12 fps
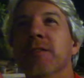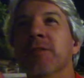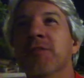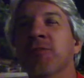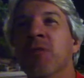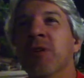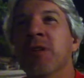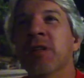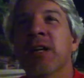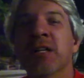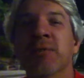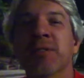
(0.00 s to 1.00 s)
this one
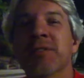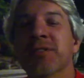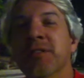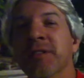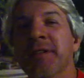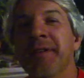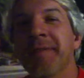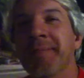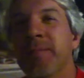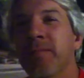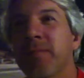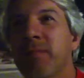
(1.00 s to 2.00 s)
client recently,
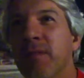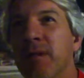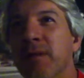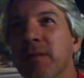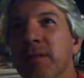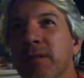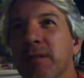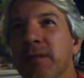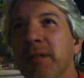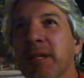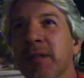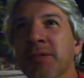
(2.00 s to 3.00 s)

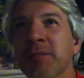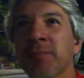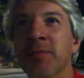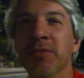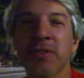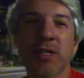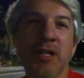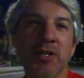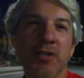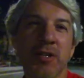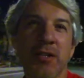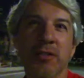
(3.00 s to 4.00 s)
he's a building
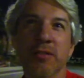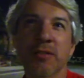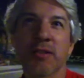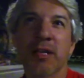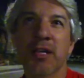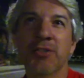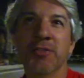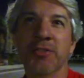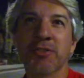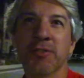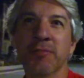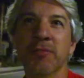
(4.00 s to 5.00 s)
contractor, and actually
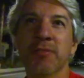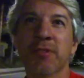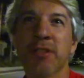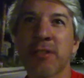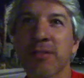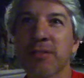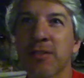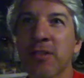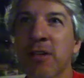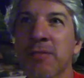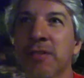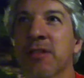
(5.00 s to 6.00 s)
should move now because the
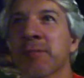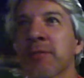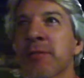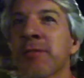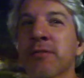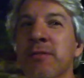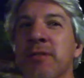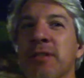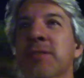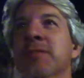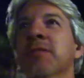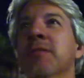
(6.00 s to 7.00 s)
car is coming this
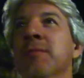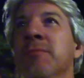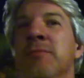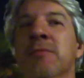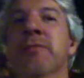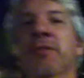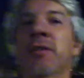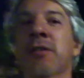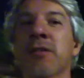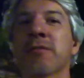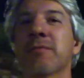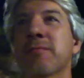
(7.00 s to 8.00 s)
direction. I'm going to move over
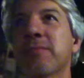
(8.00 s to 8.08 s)
here.